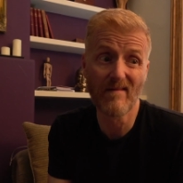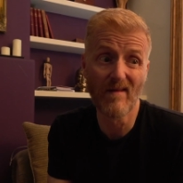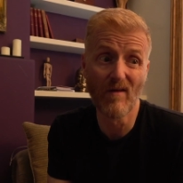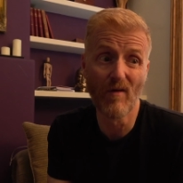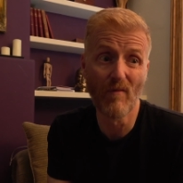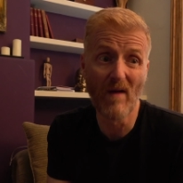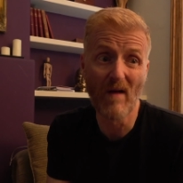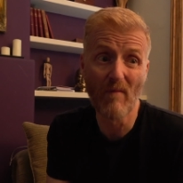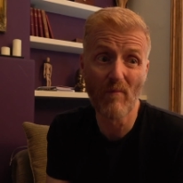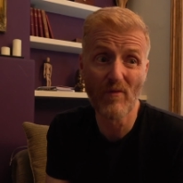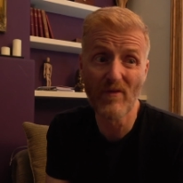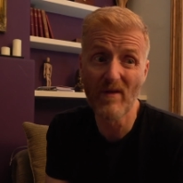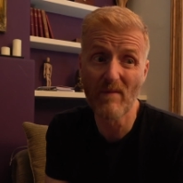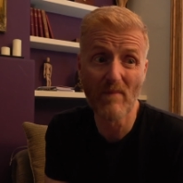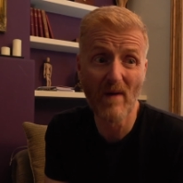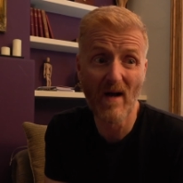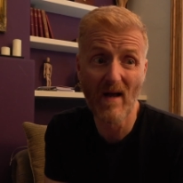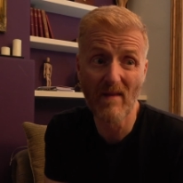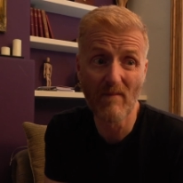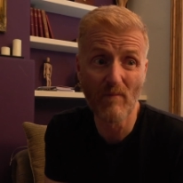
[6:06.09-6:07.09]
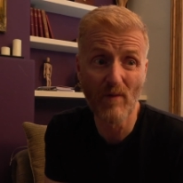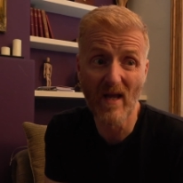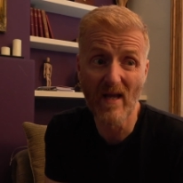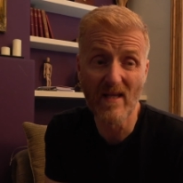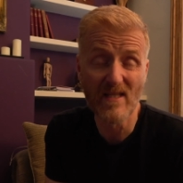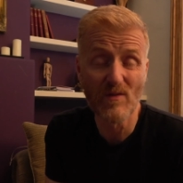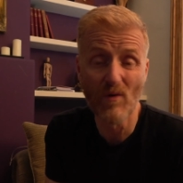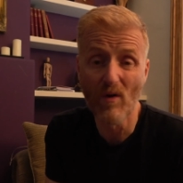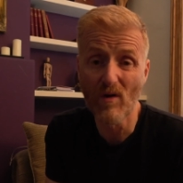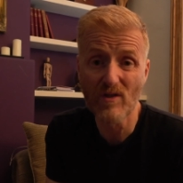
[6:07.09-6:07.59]
I would think by we get
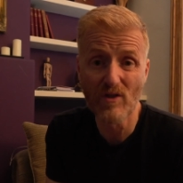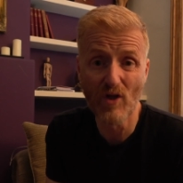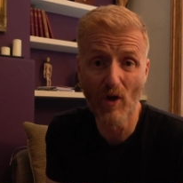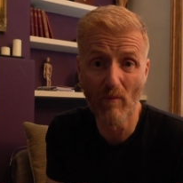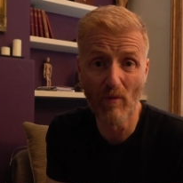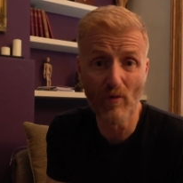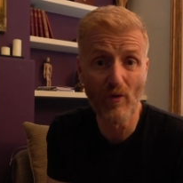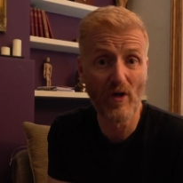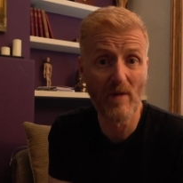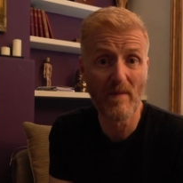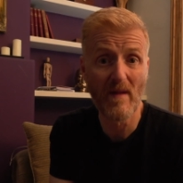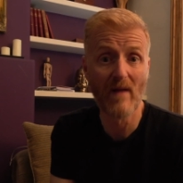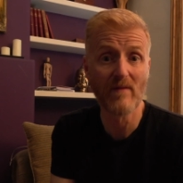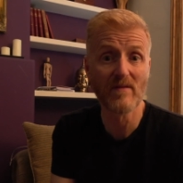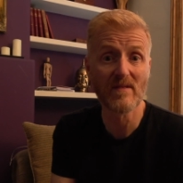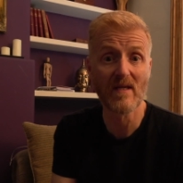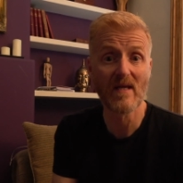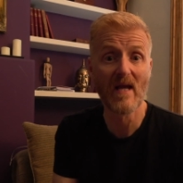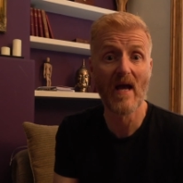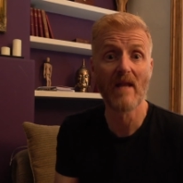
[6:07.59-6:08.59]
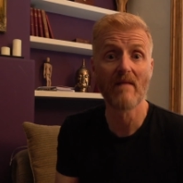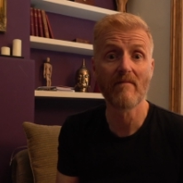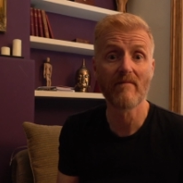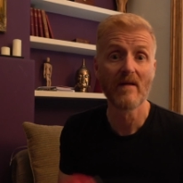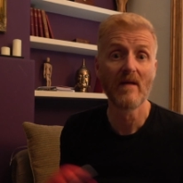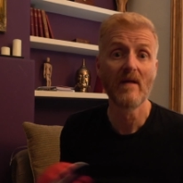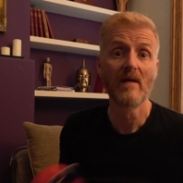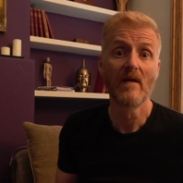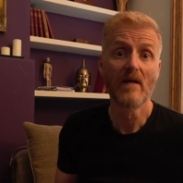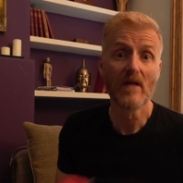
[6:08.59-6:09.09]
into October, we're going to down to kind of
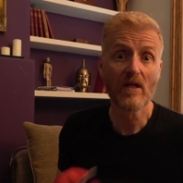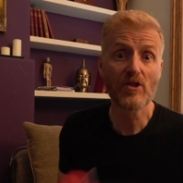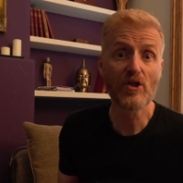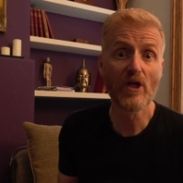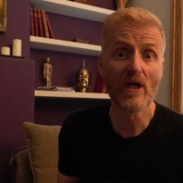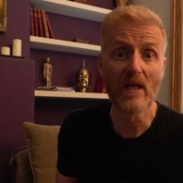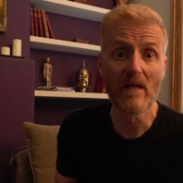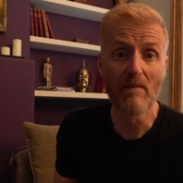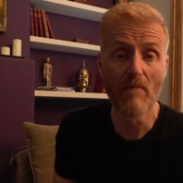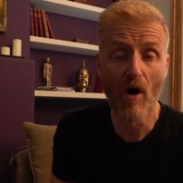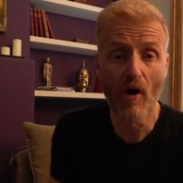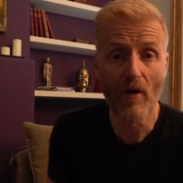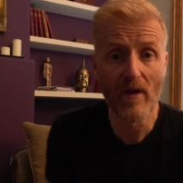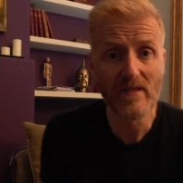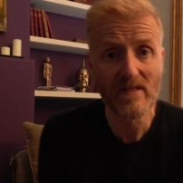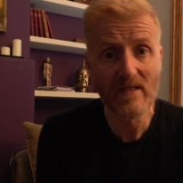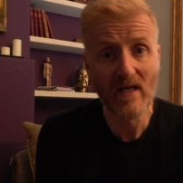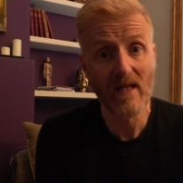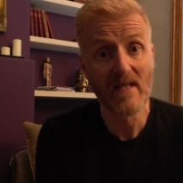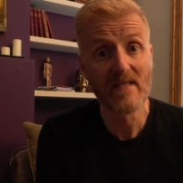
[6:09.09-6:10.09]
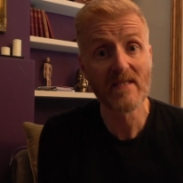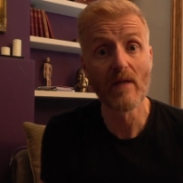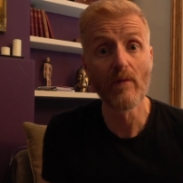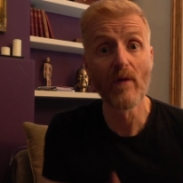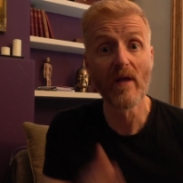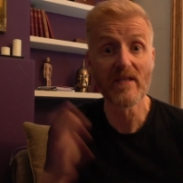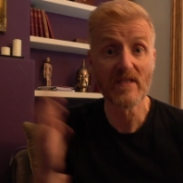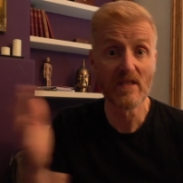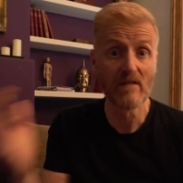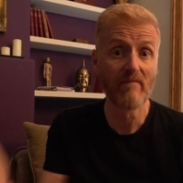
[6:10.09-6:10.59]
chilly mornings again. Instead of
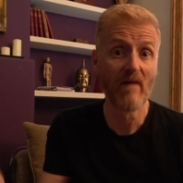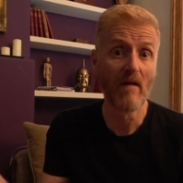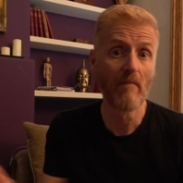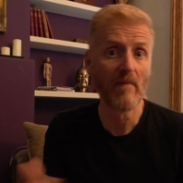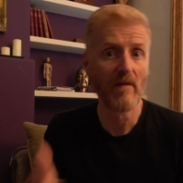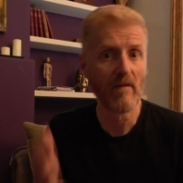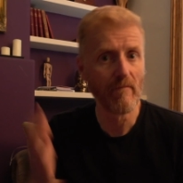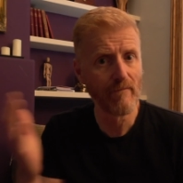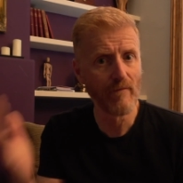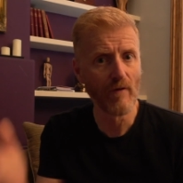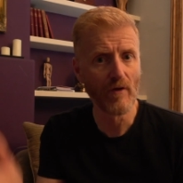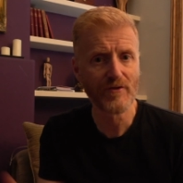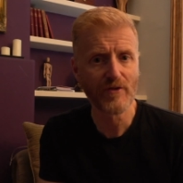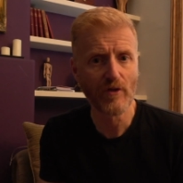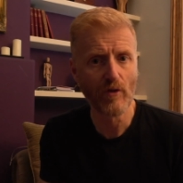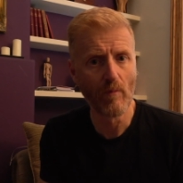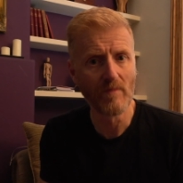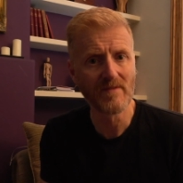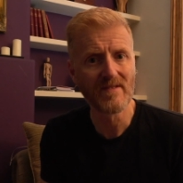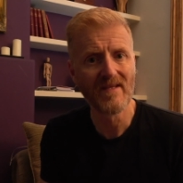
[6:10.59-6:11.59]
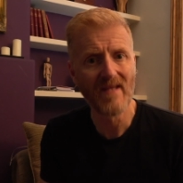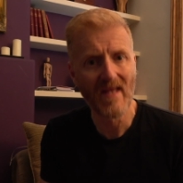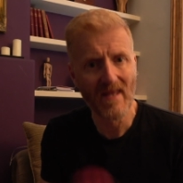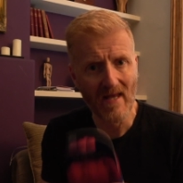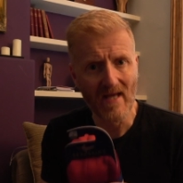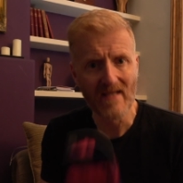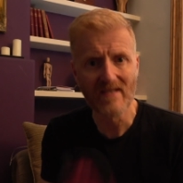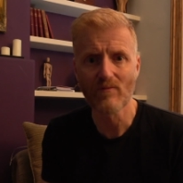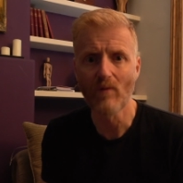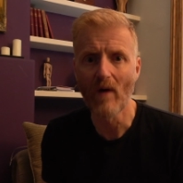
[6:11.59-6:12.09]
getting to November, the frost comes, and then
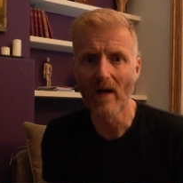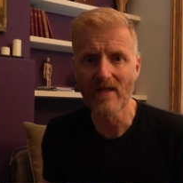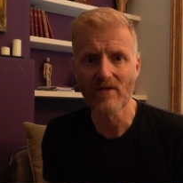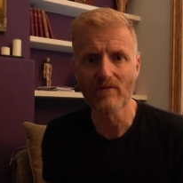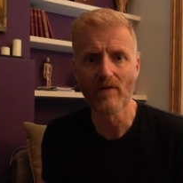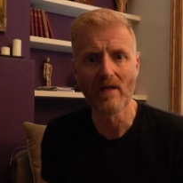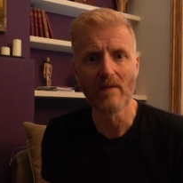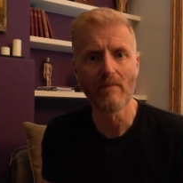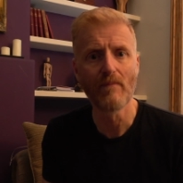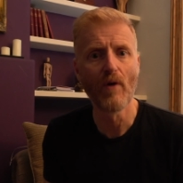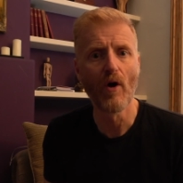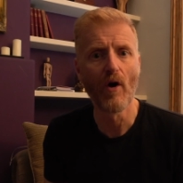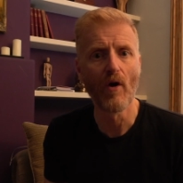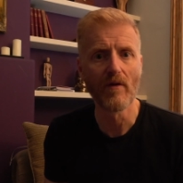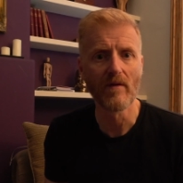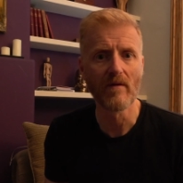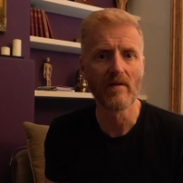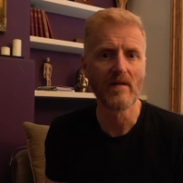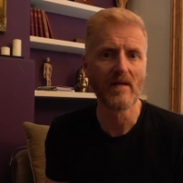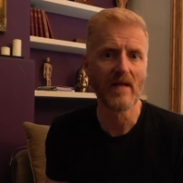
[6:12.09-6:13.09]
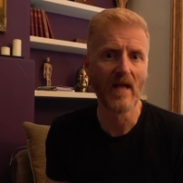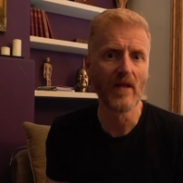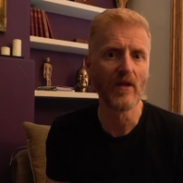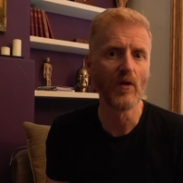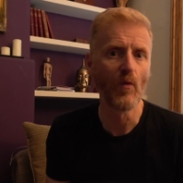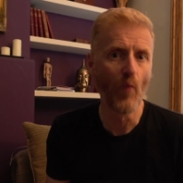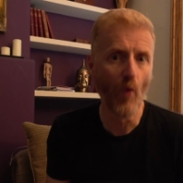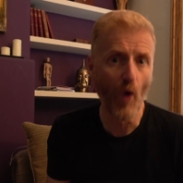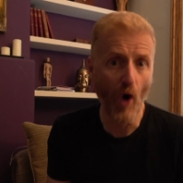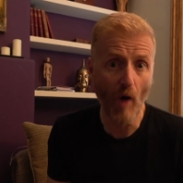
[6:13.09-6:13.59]
that's why it's really important you get
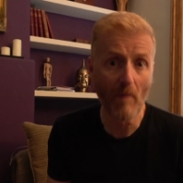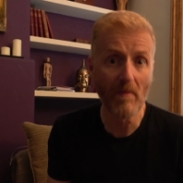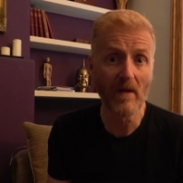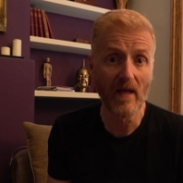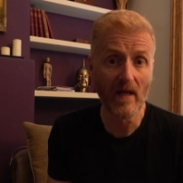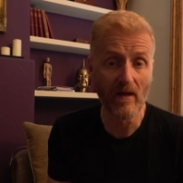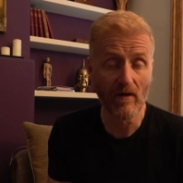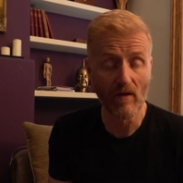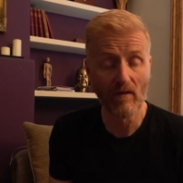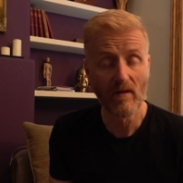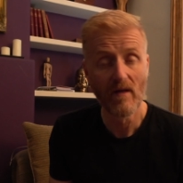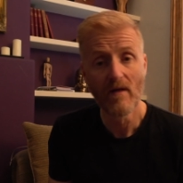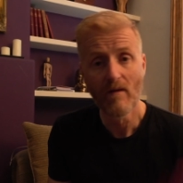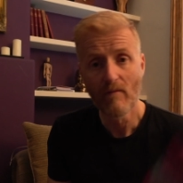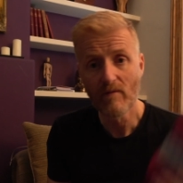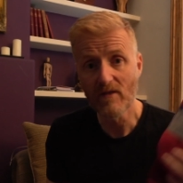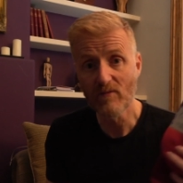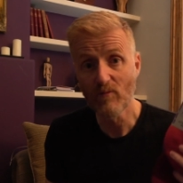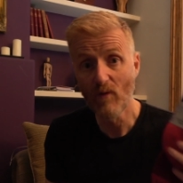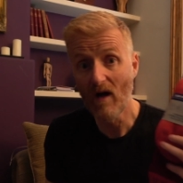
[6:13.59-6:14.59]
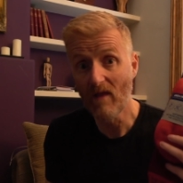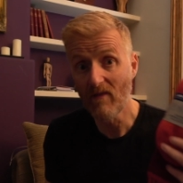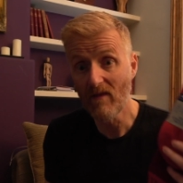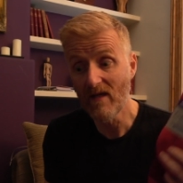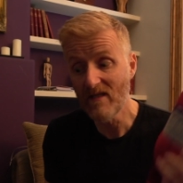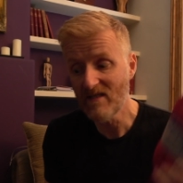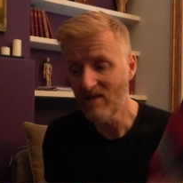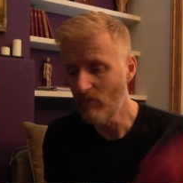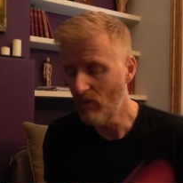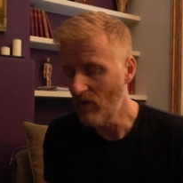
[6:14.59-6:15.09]
the warm gear on, which is why
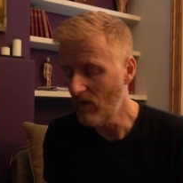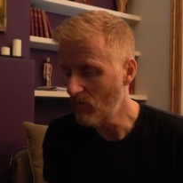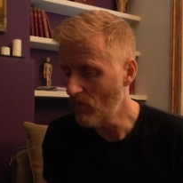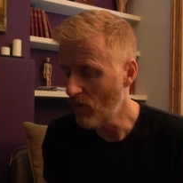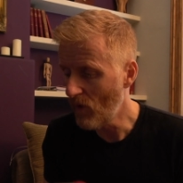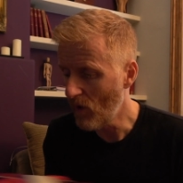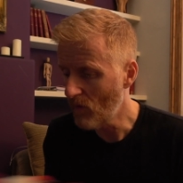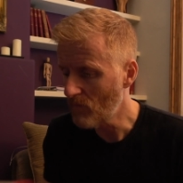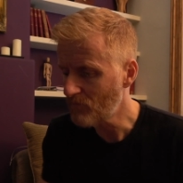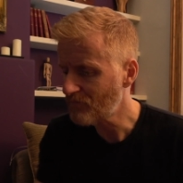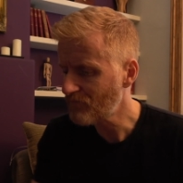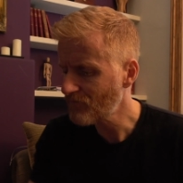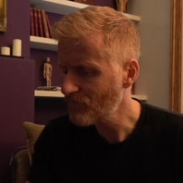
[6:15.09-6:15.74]
these have been bought.